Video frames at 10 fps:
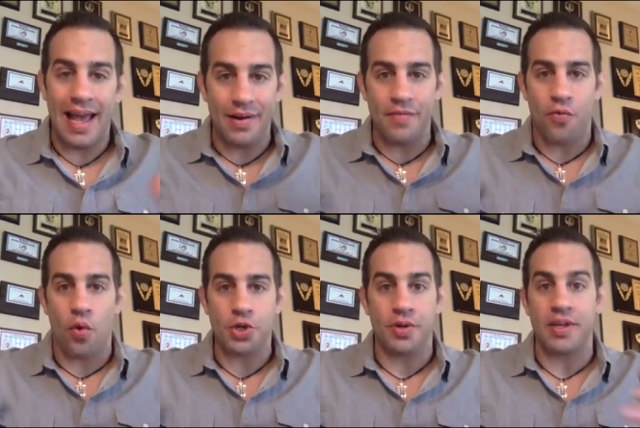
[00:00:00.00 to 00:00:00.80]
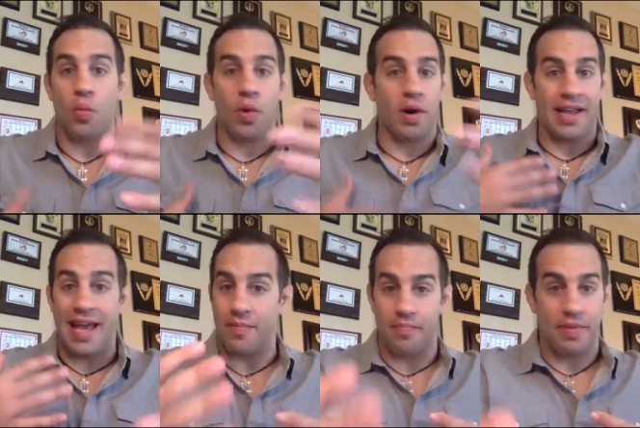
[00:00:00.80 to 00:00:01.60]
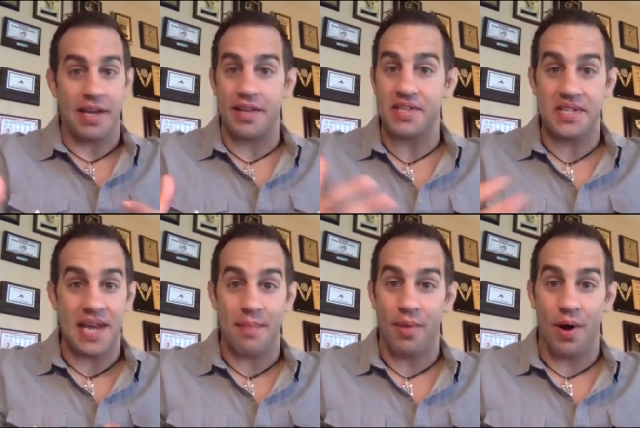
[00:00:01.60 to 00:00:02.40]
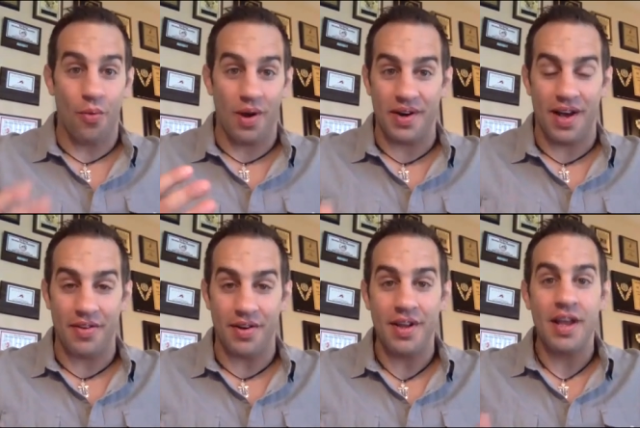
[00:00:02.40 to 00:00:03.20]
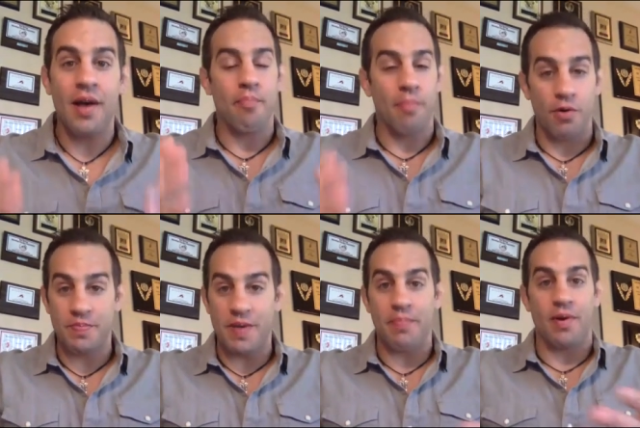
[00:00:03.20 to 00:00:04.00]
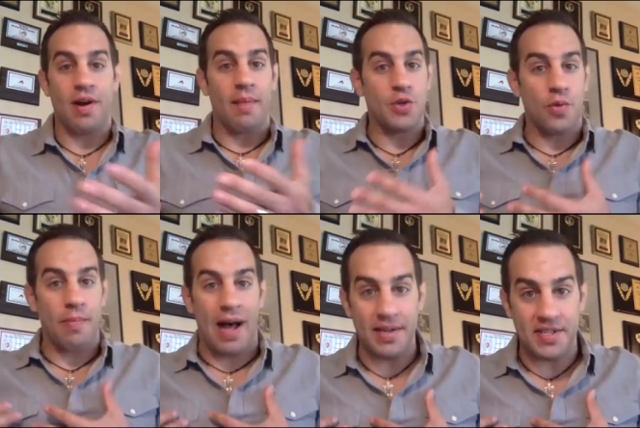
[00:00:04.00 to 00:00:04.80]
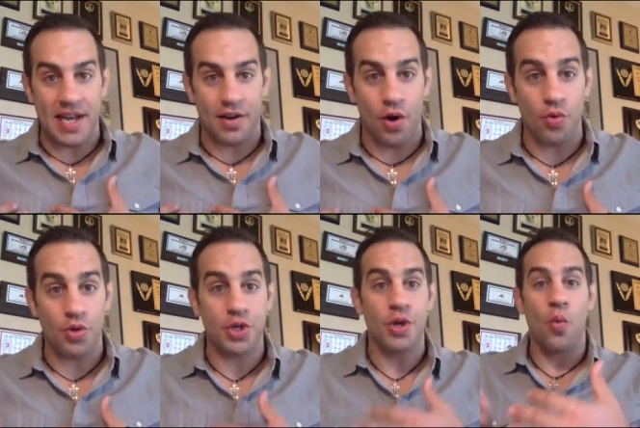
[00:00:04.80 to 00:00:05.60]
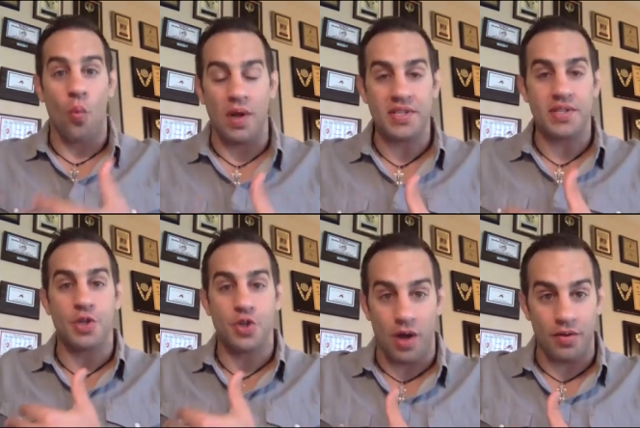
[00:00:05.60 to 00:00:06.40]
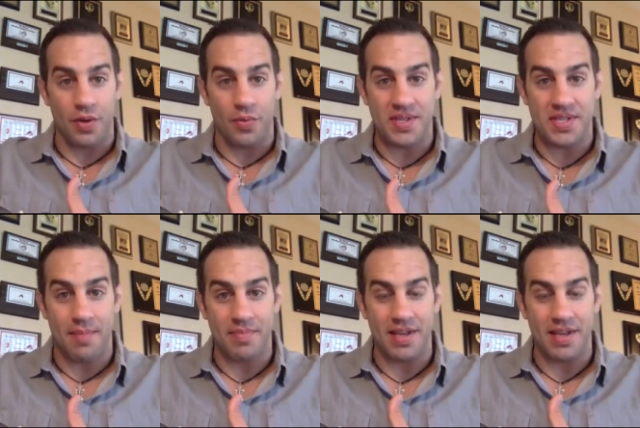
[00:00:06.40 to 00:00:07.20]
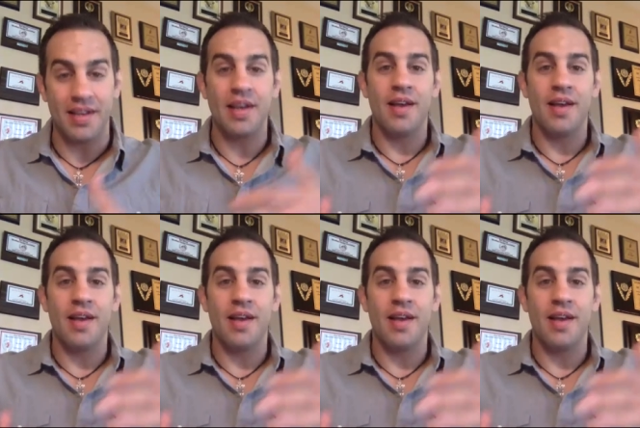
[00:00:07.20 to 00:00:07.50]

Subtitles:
And unfortunately, we're, again, being in the same boat, one another. Most people come to a mindset coach once they're struggling with something.